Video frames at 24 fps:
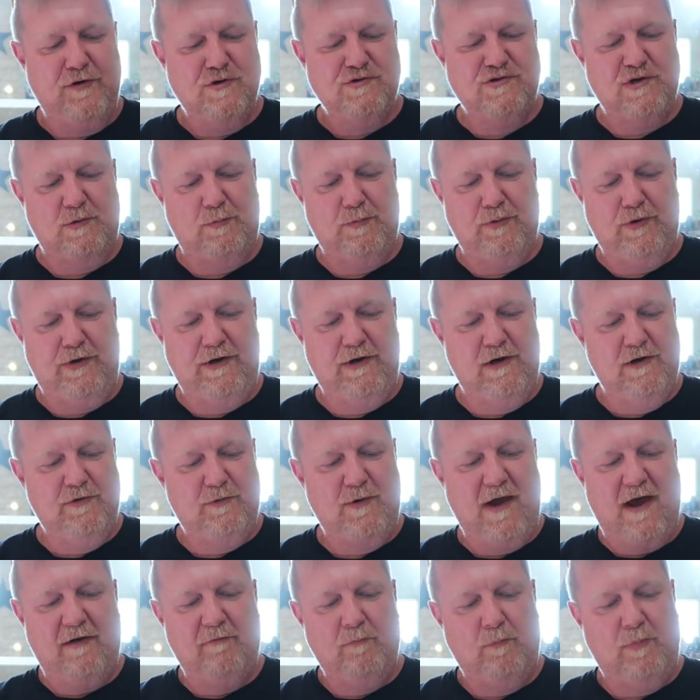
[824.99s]
future breeders,
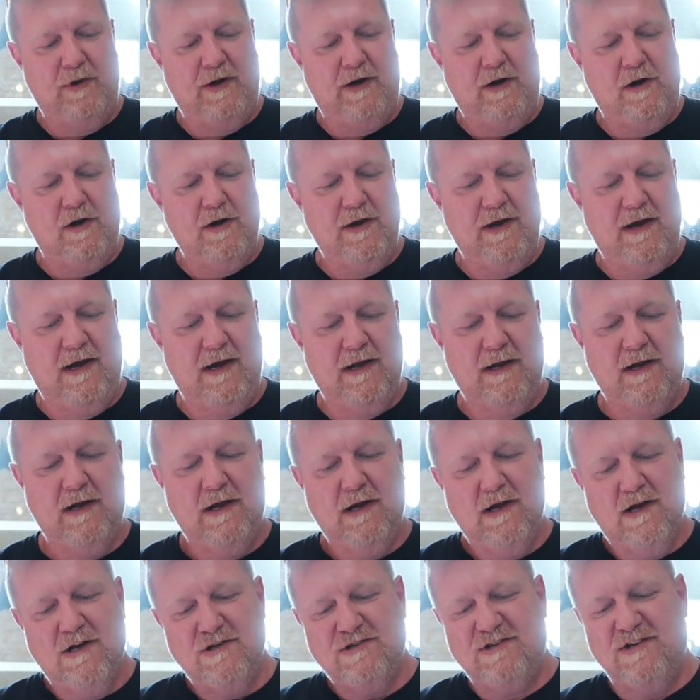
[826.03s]
we haven't bred her yet.
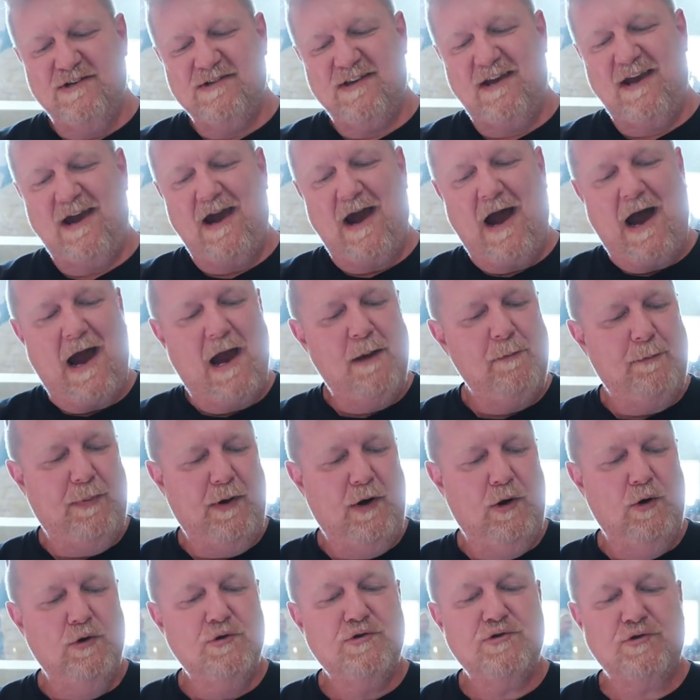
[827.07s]
She's a
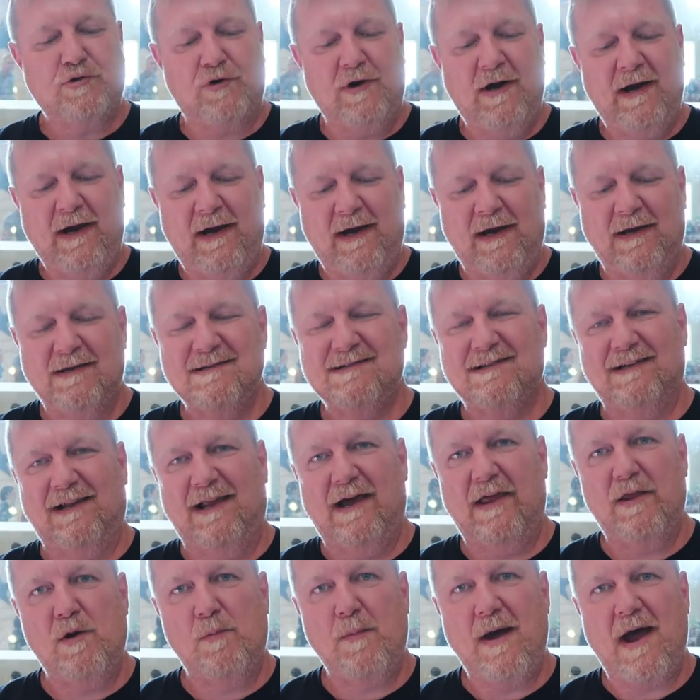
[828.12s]
hypotrans
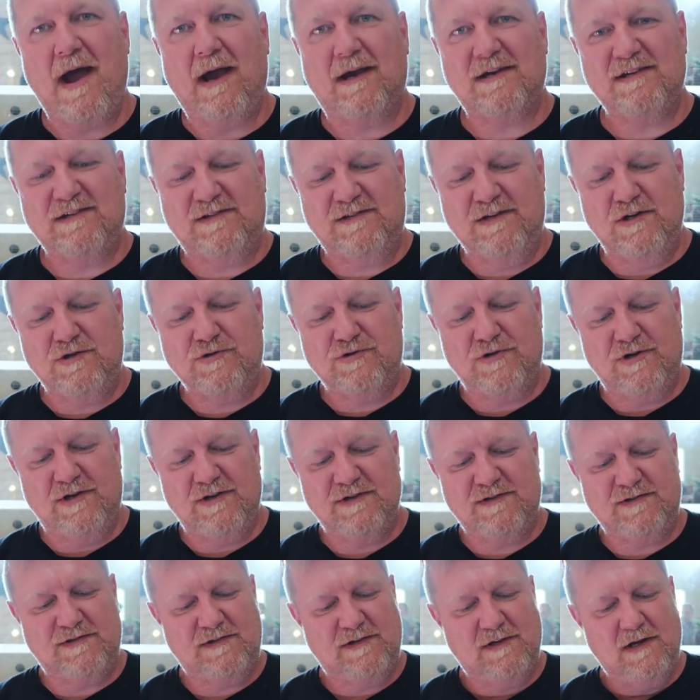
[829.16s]
leatherback
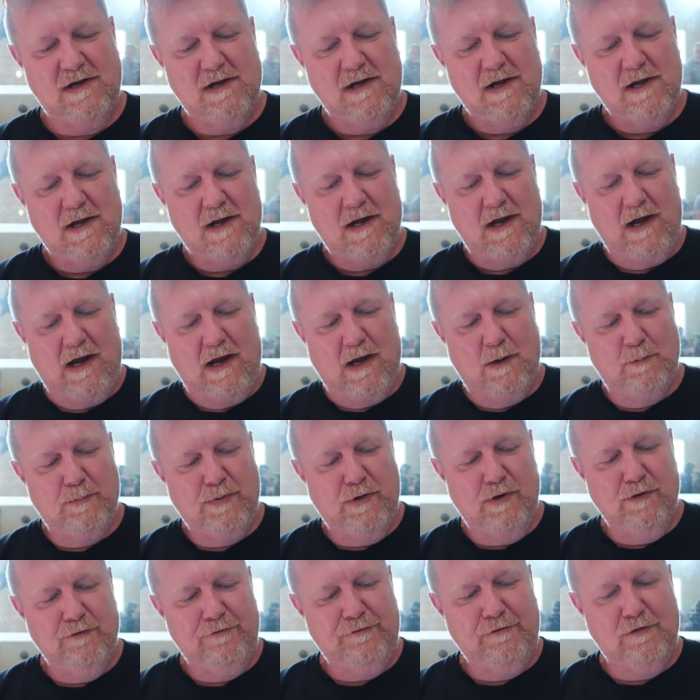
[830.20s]
citrus.
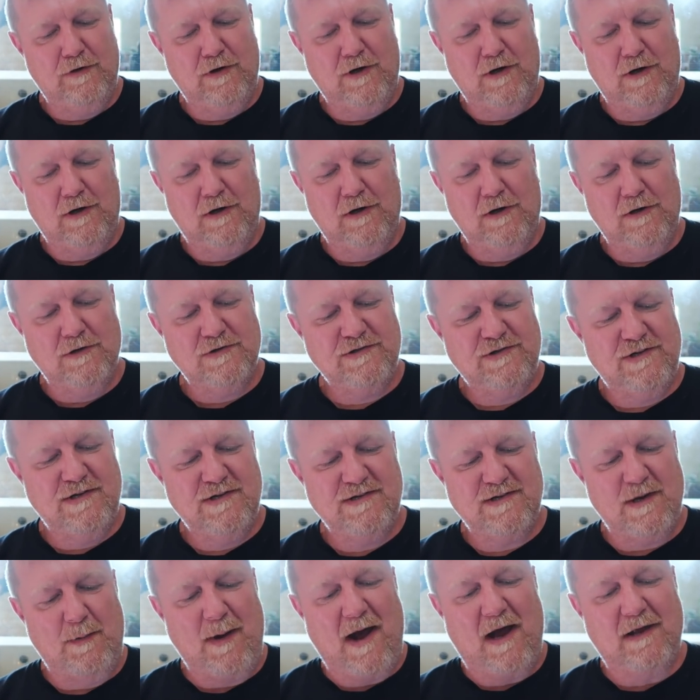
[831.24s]
Beautiful girl.
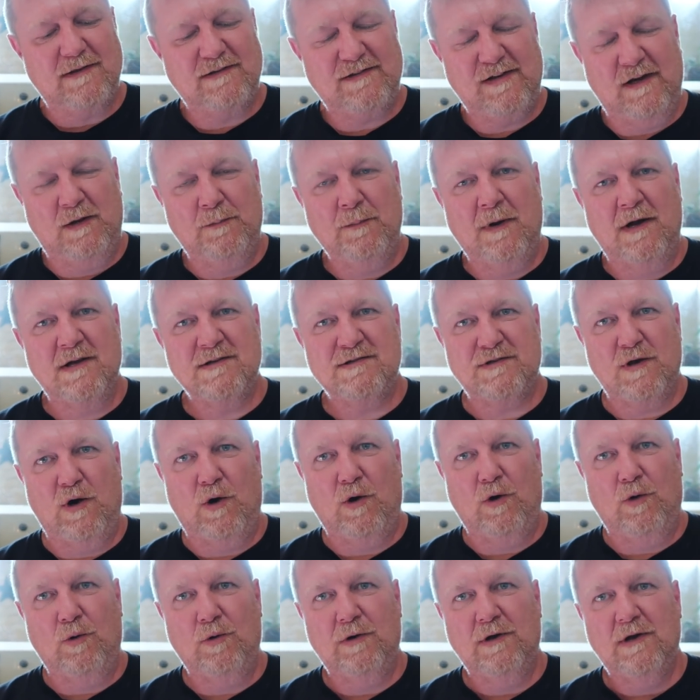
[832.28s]
She's about 10 months
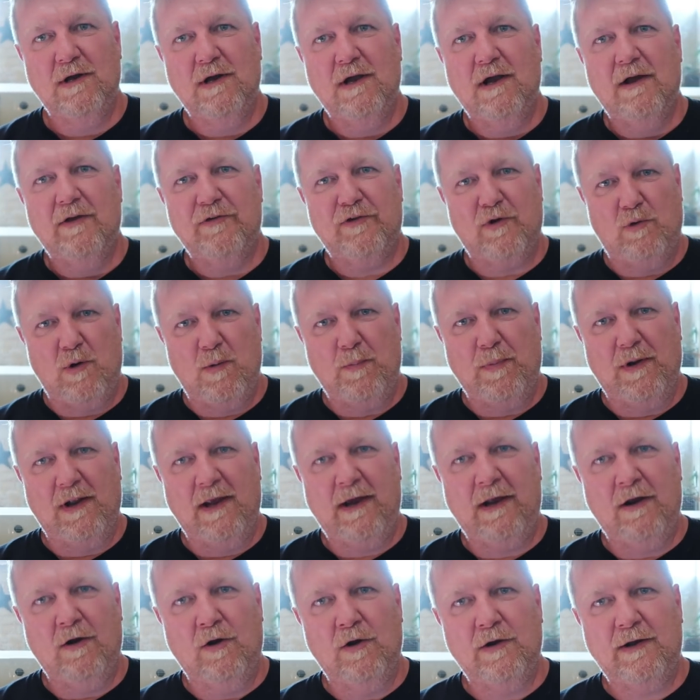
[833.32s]
old. So we
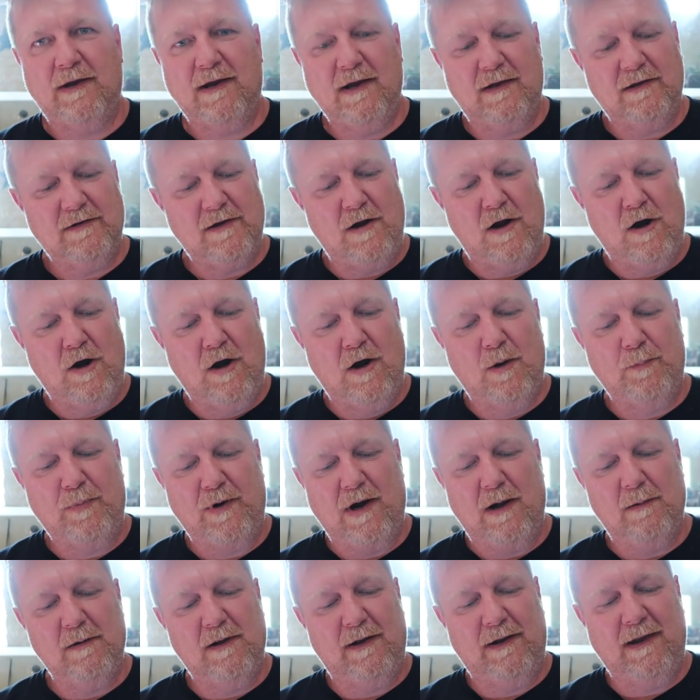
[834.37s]
plan on getting to her
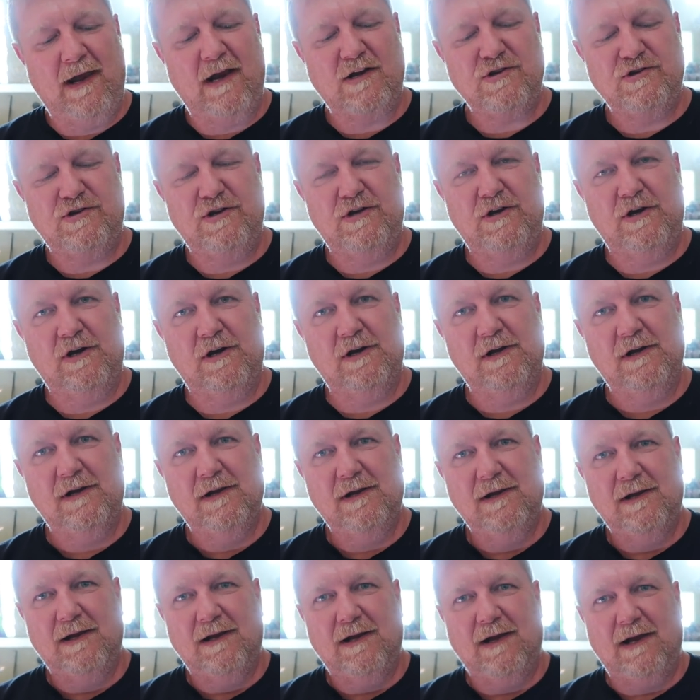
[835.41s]
probably next year.
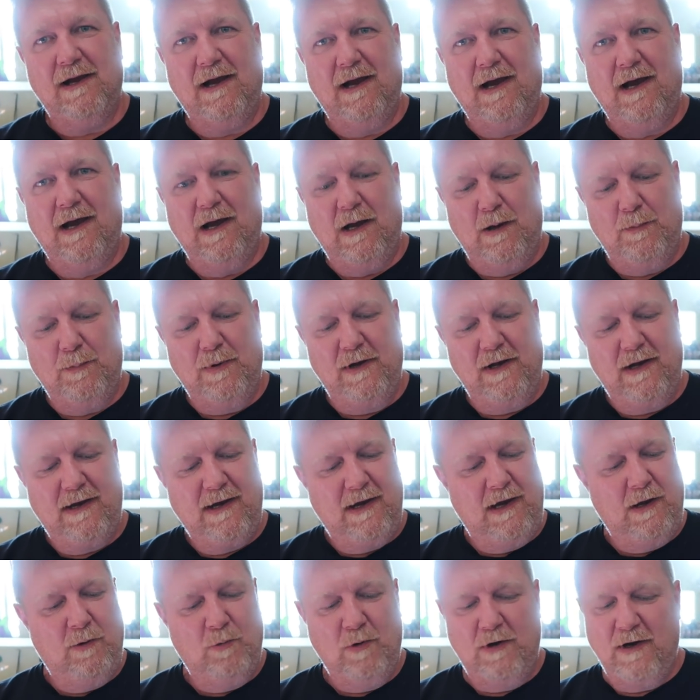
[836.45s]
But
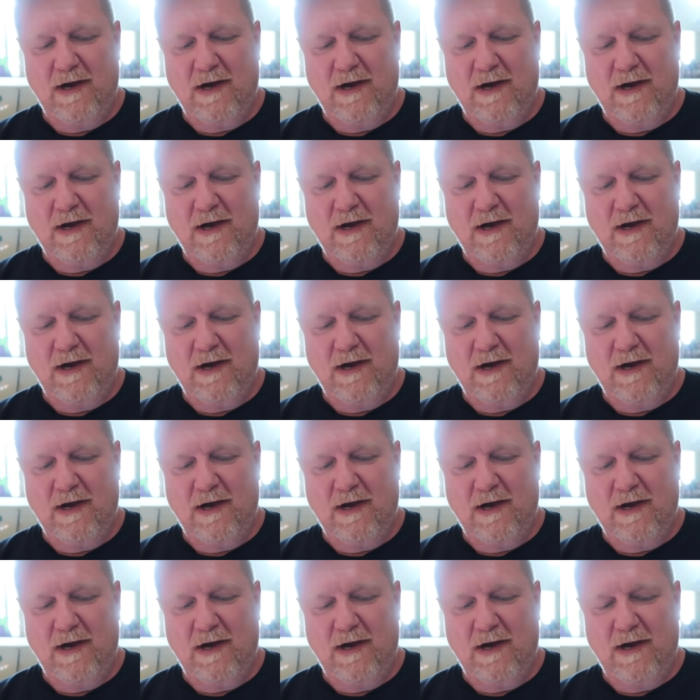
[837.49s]
again,